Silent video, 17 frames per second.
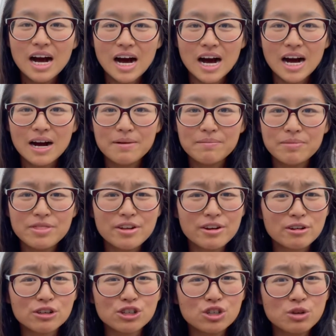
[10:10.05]

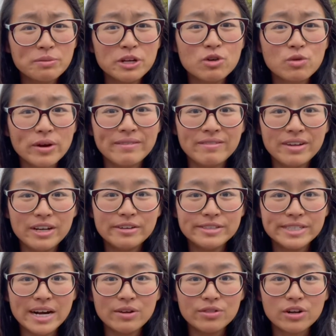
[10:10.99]
There are so many great
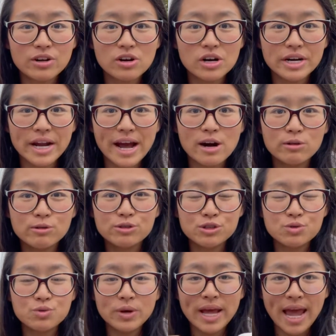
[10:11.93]
videos out there on how
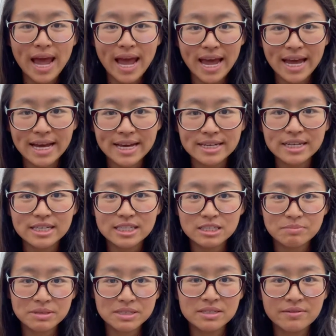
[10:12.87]
to can
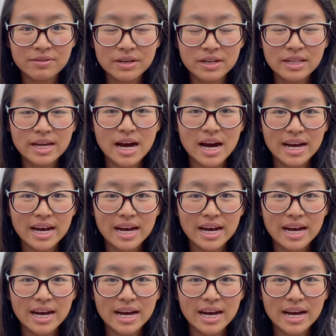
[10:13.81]
specifically.